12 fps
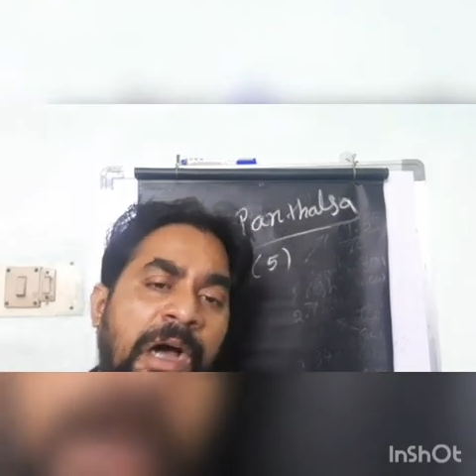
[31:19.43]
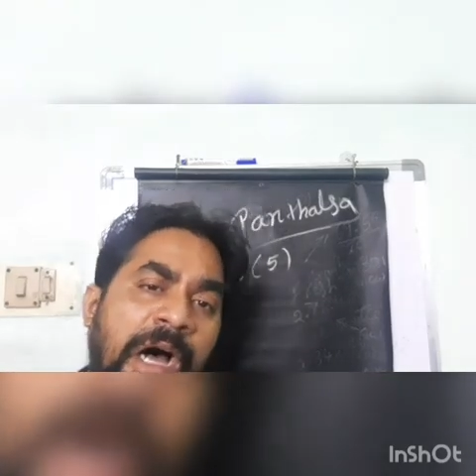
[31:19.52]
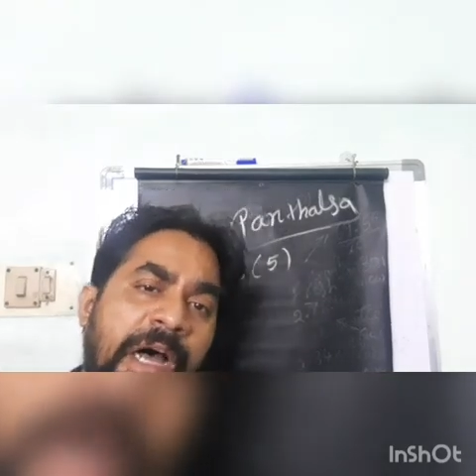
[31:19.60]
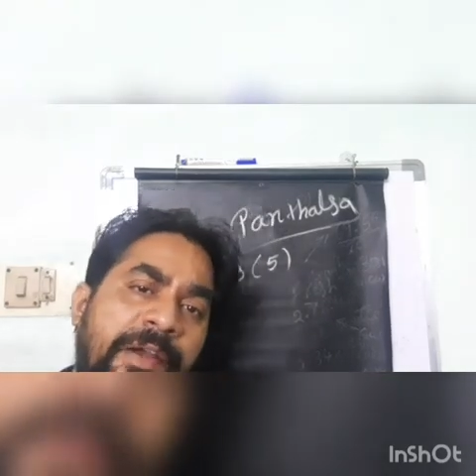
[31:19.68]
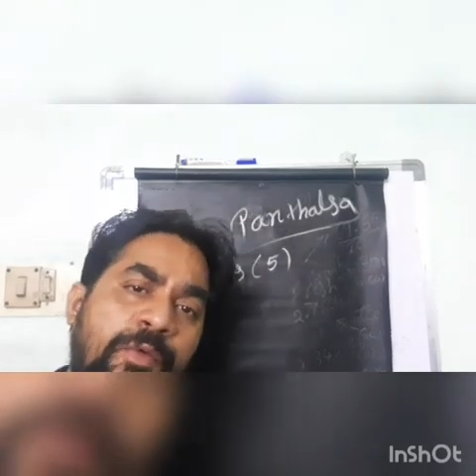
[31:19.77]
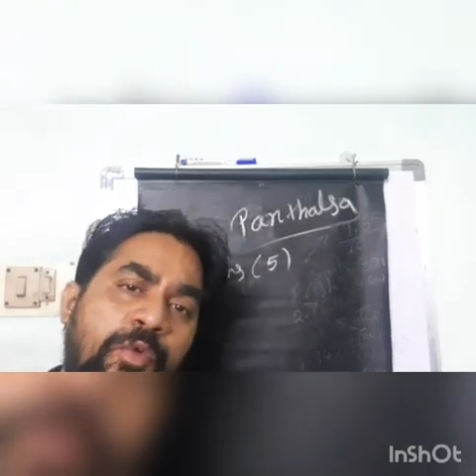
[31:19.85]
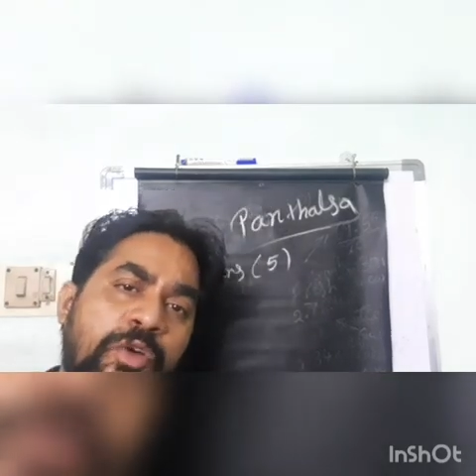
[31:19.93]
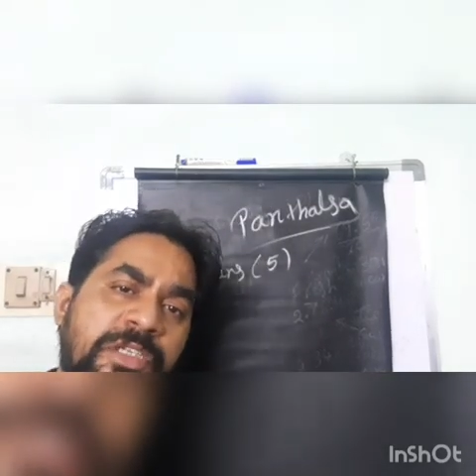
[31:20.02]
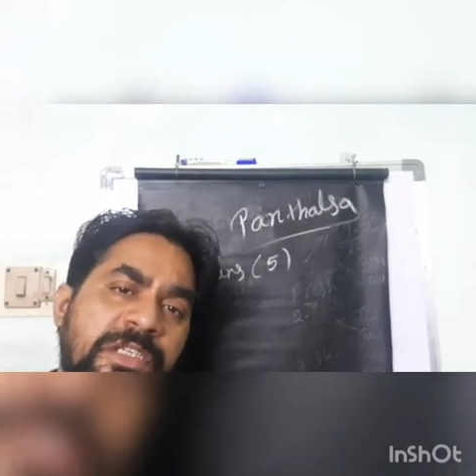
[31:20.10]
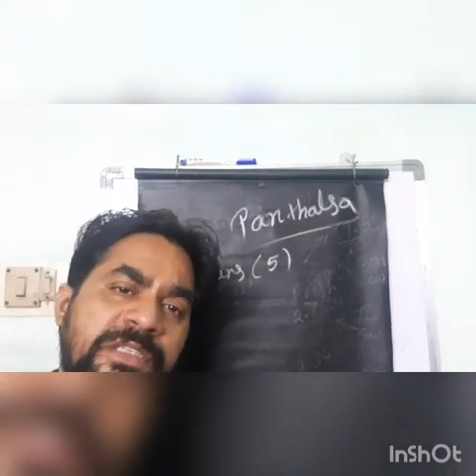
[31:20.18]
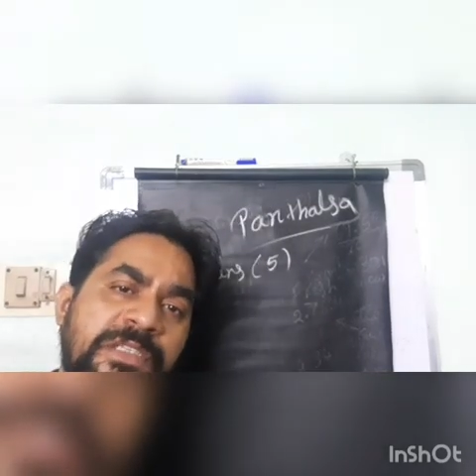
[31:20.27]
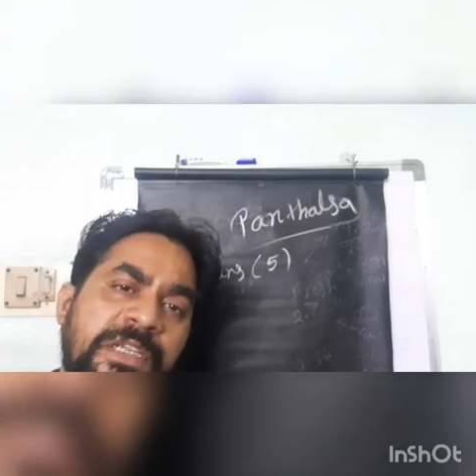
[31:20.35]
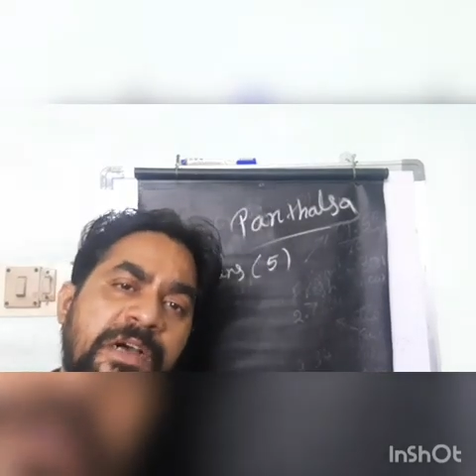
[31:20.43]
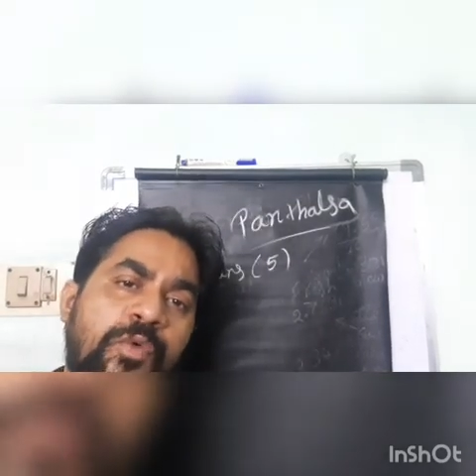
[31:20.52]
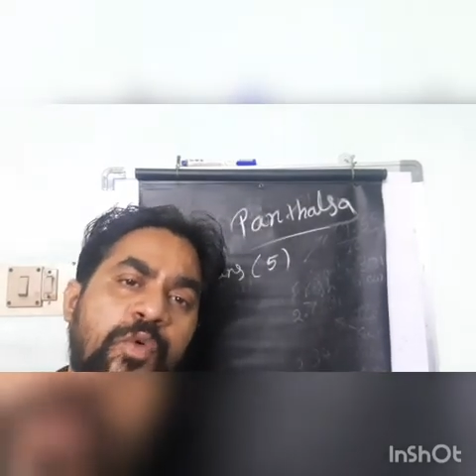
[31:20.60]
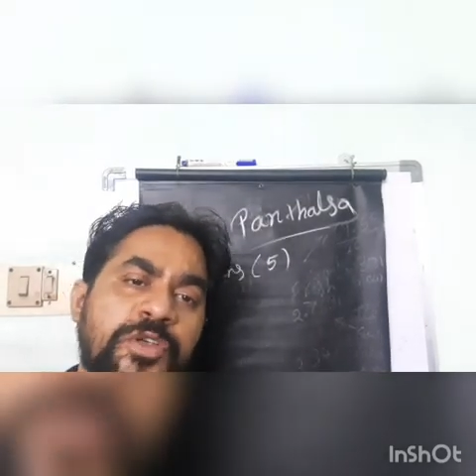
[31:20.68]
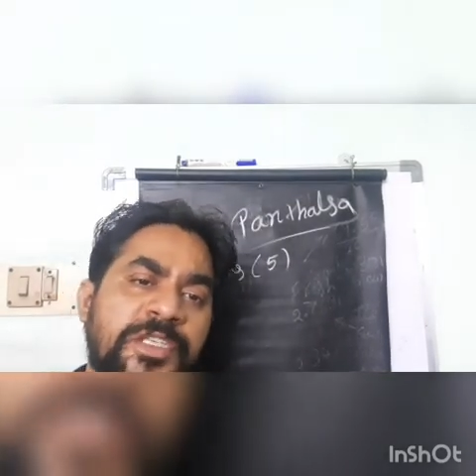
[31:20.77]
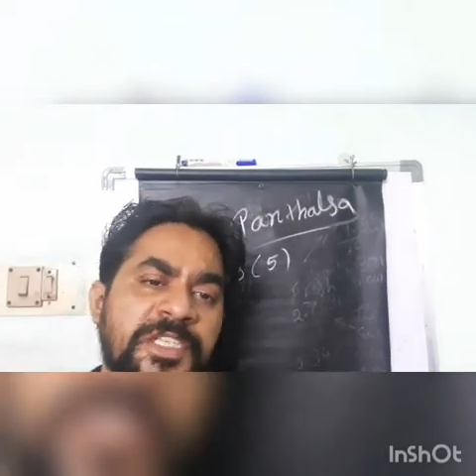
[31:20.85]
And
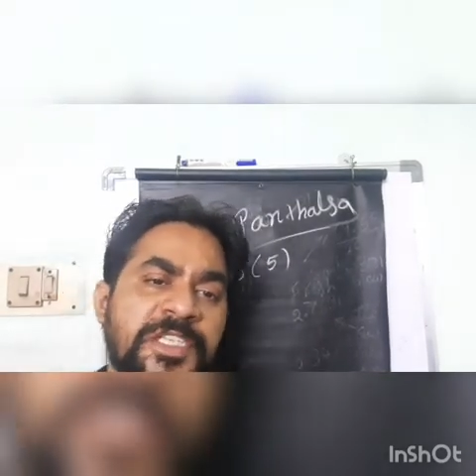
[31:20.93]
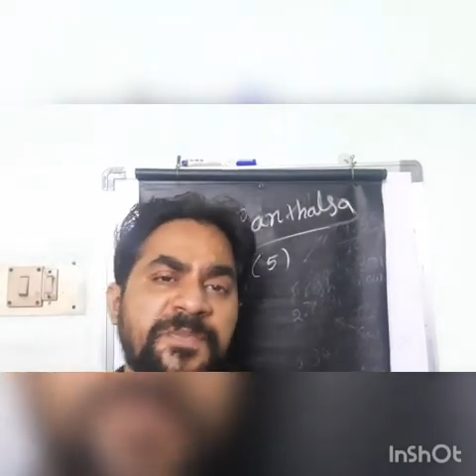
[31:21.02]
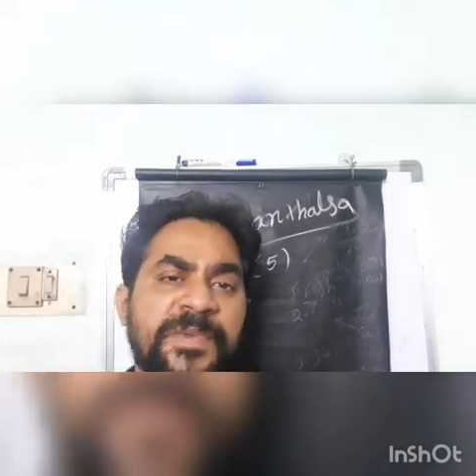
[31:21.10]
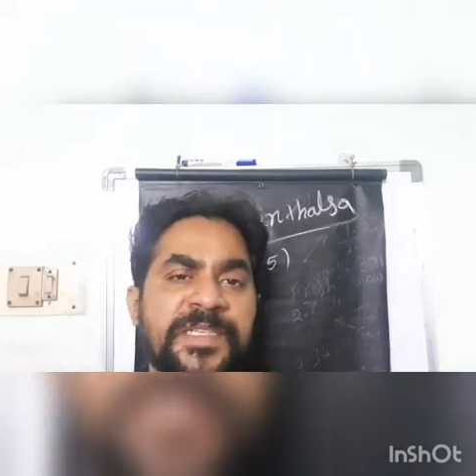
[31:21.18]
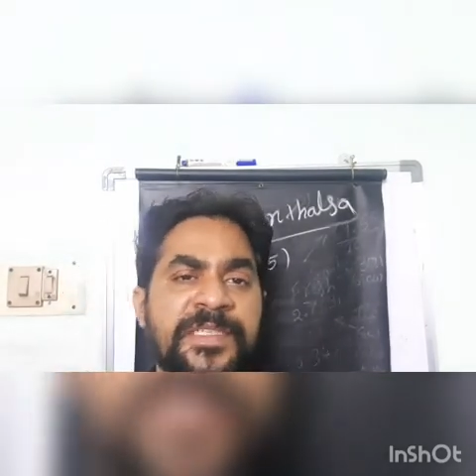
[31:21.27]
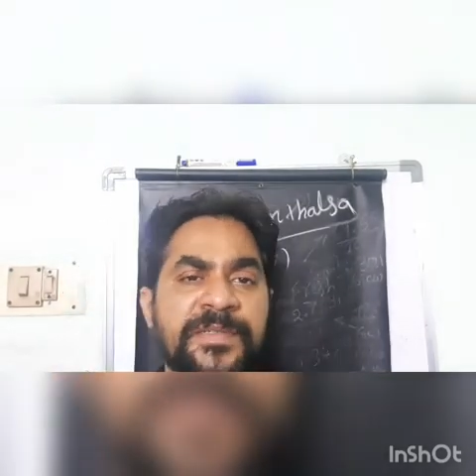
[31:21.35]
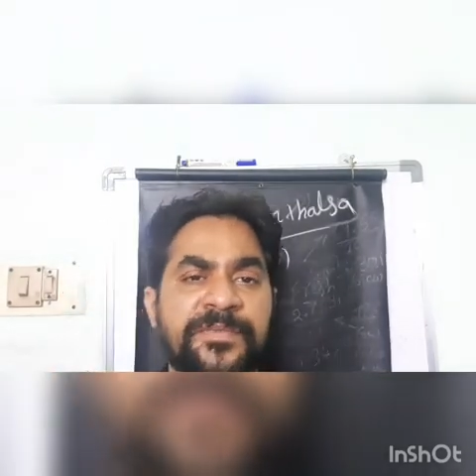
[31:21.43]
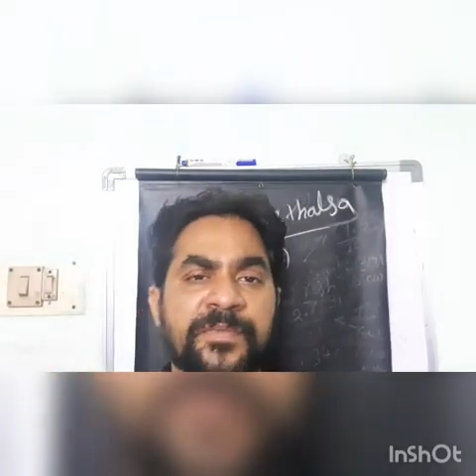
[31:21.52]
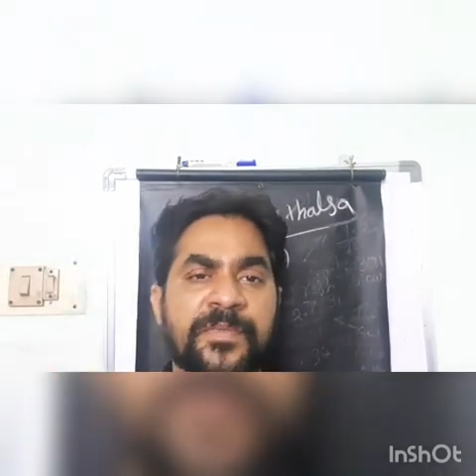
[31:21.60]
oceans means